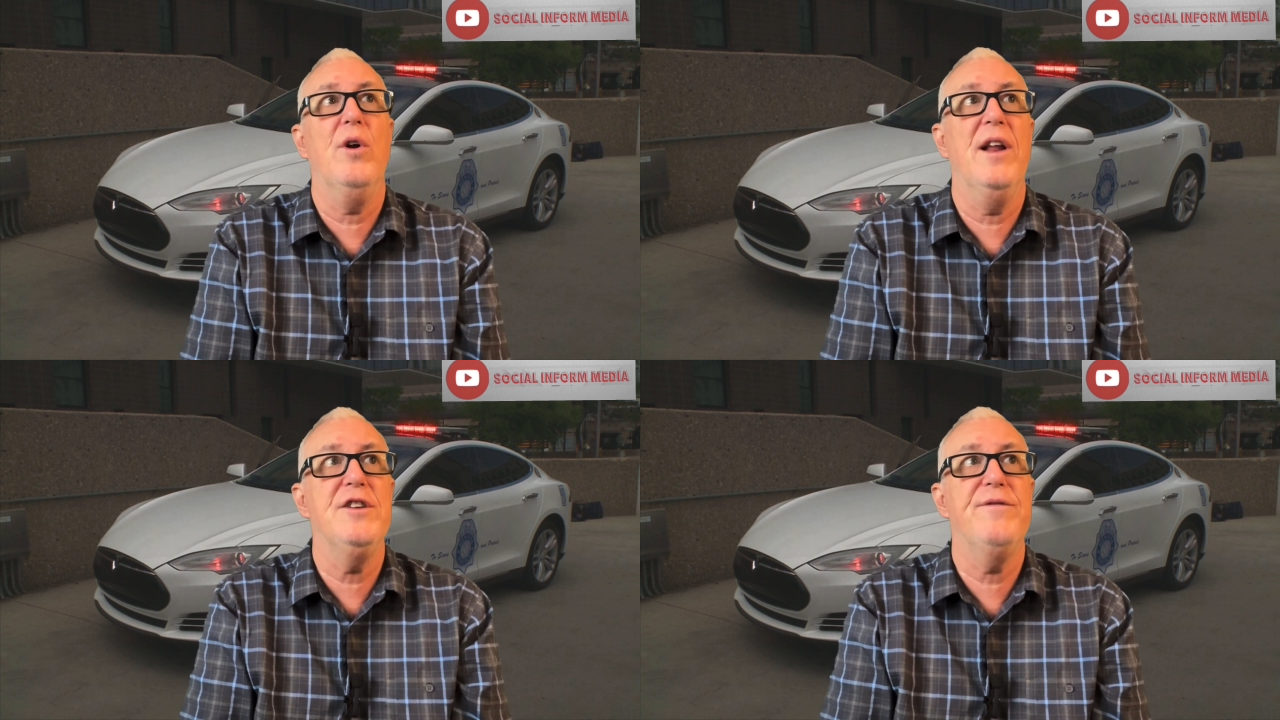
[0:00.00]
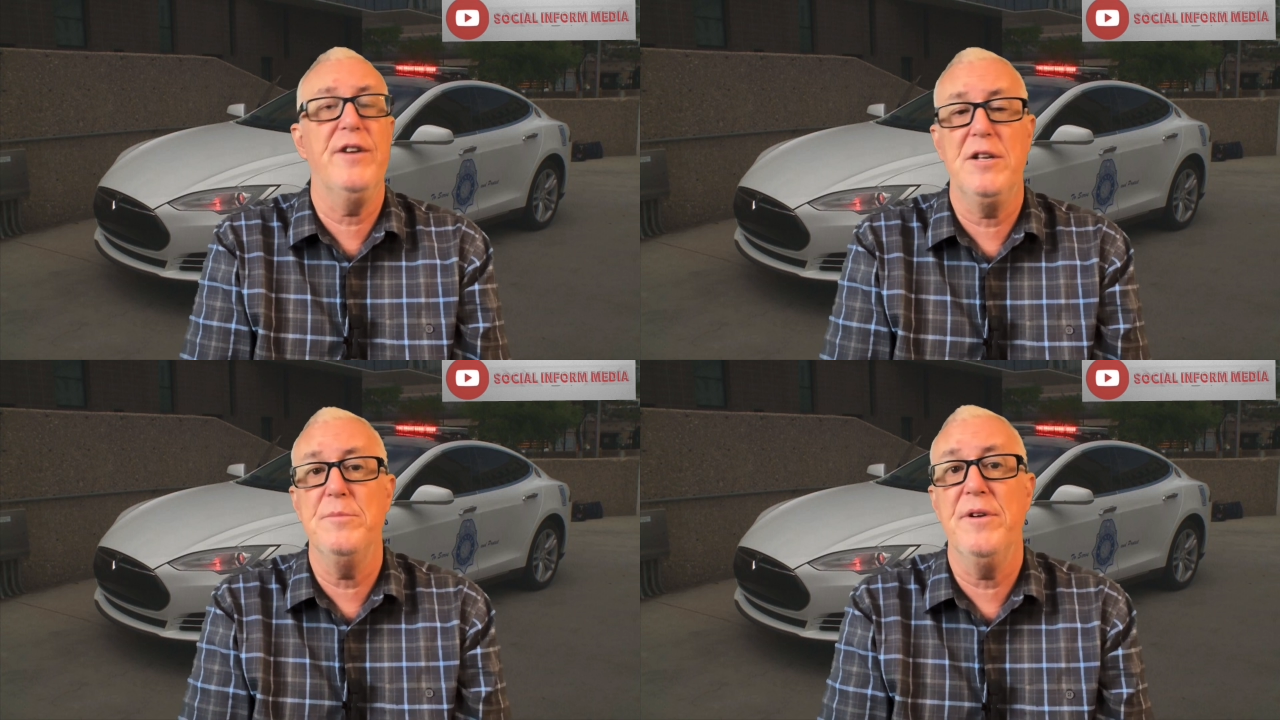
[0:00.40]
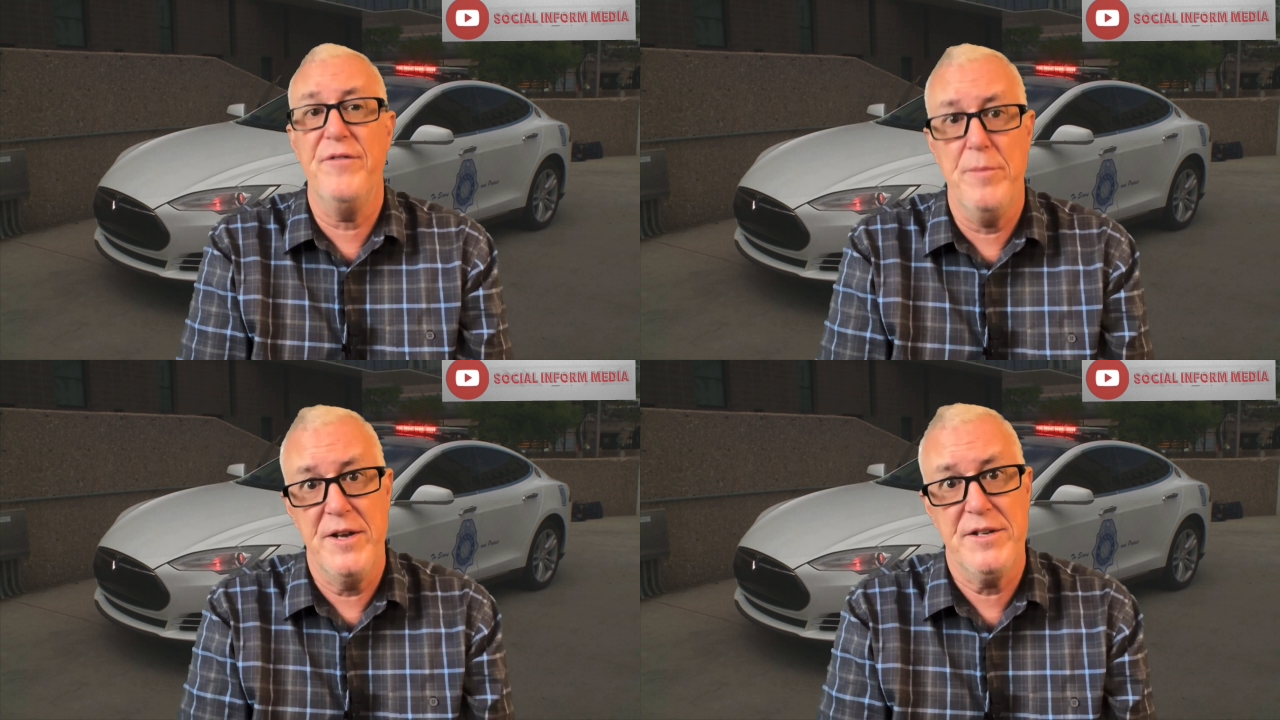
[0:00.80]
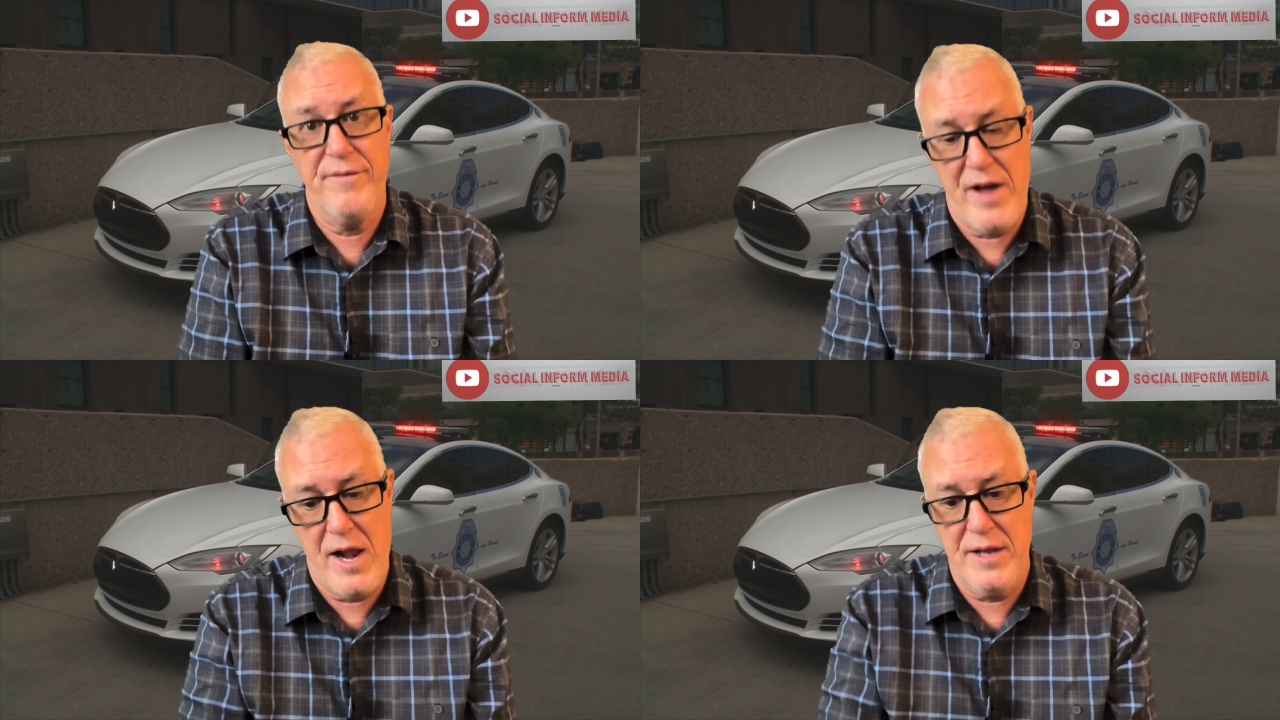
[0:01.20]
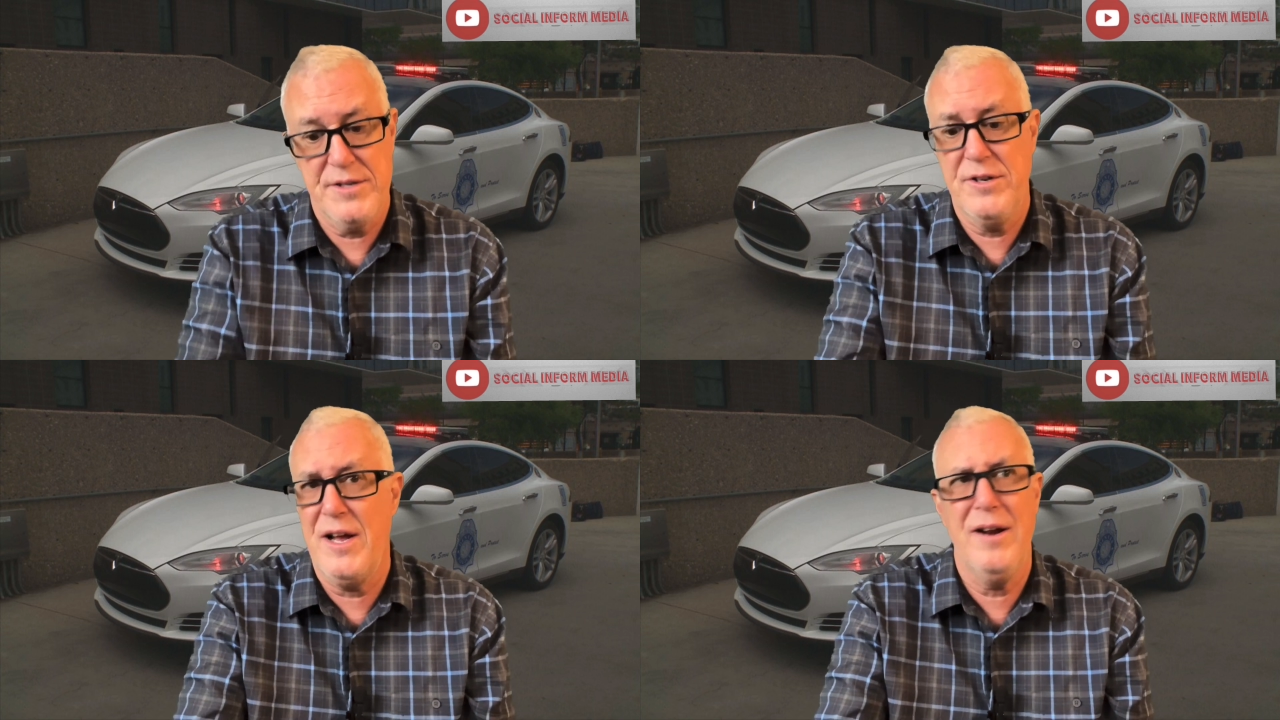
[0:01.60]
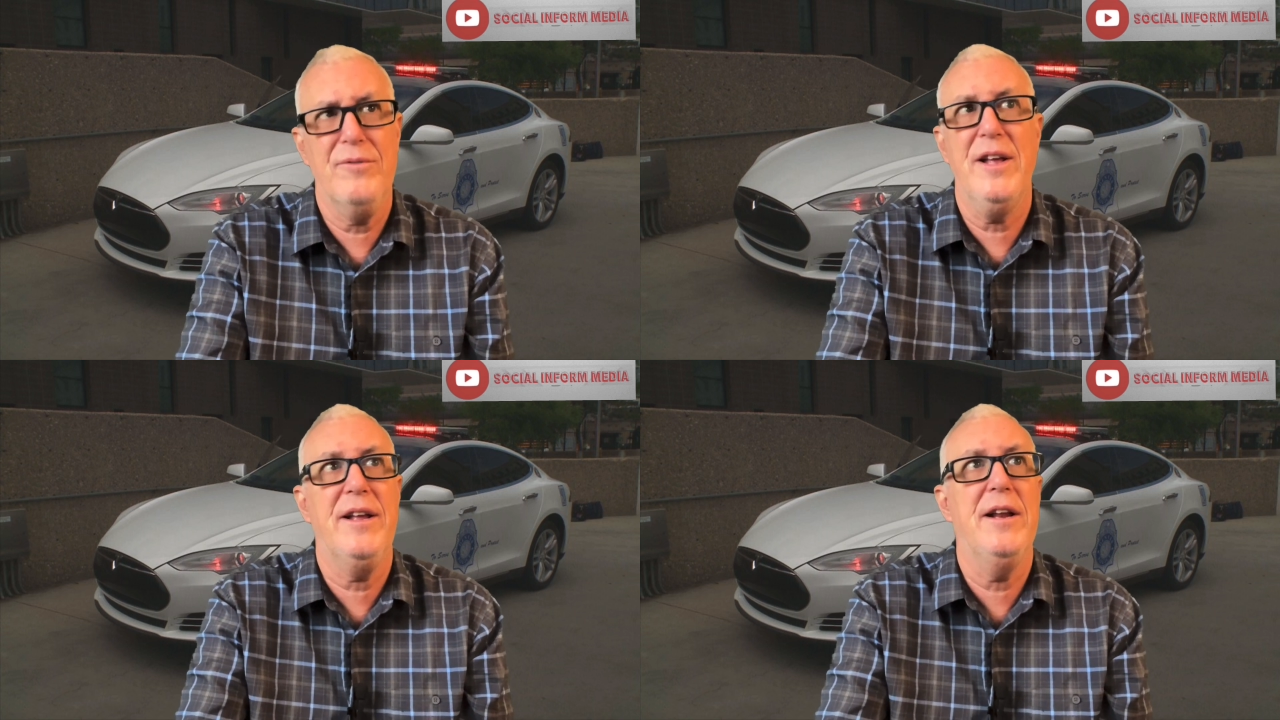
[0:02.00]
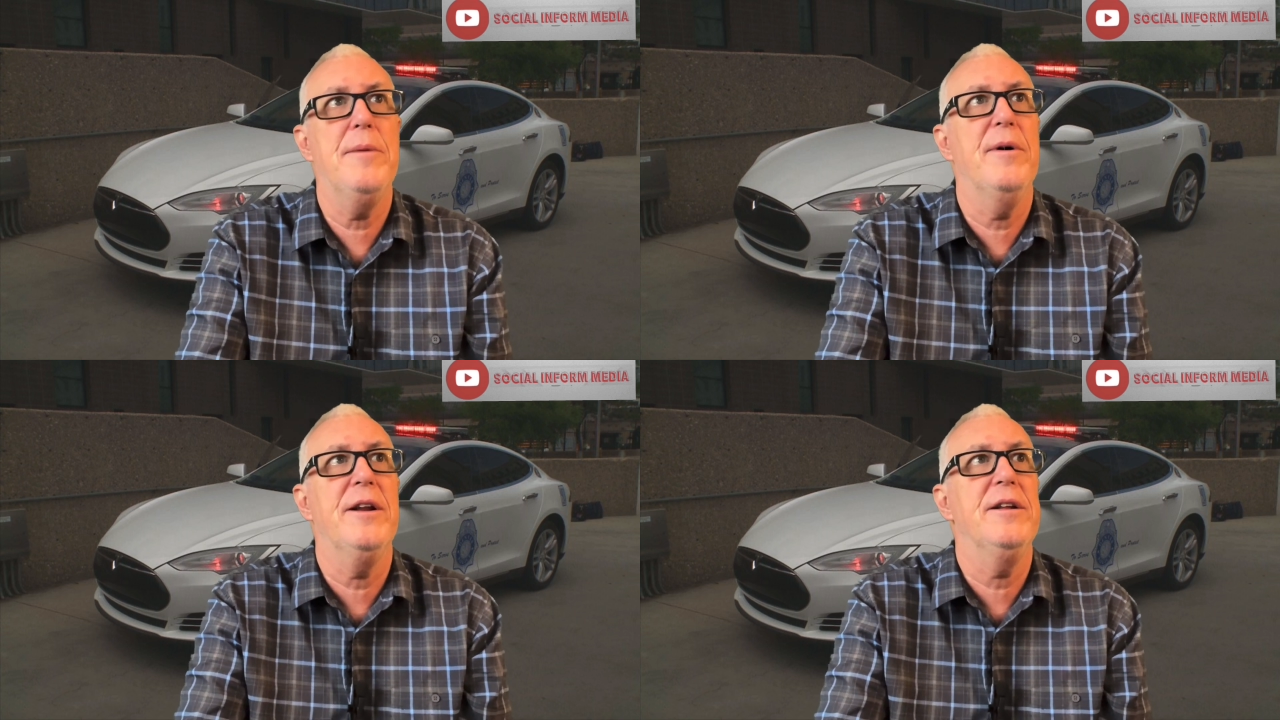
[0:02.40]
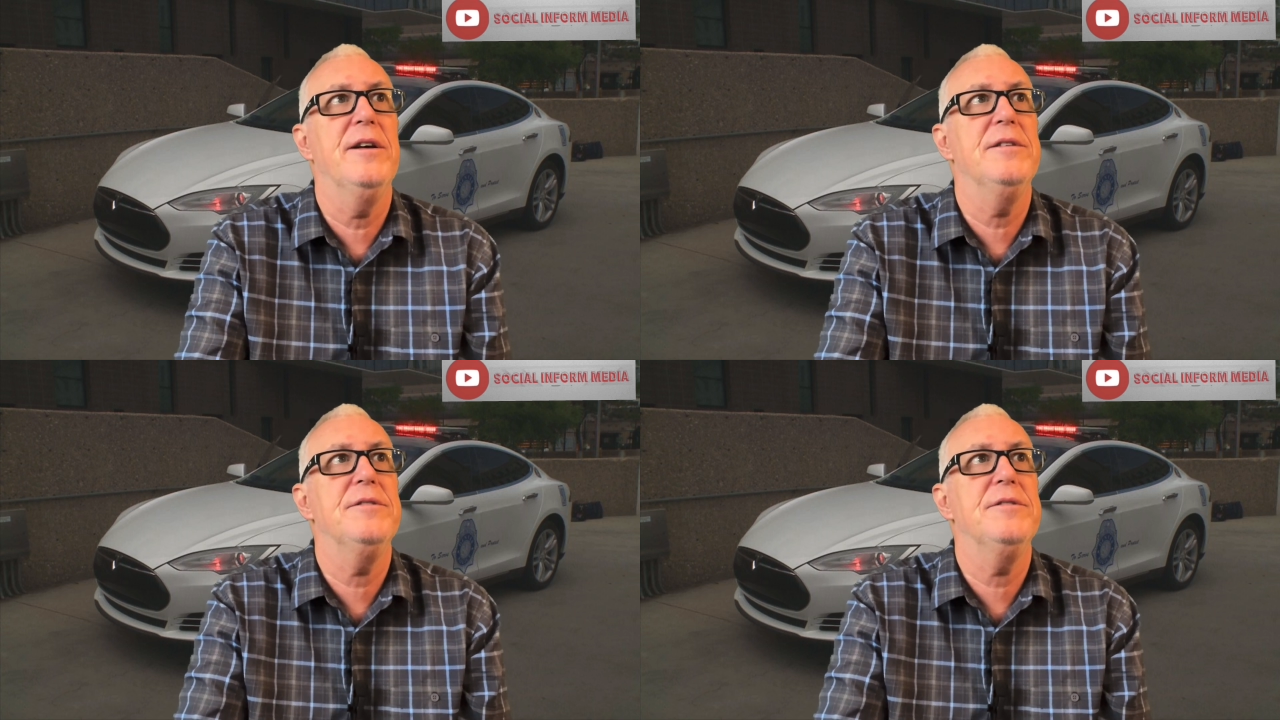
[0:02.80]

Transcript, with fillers: or alleged victims of domestic violence. I don't think anybody does.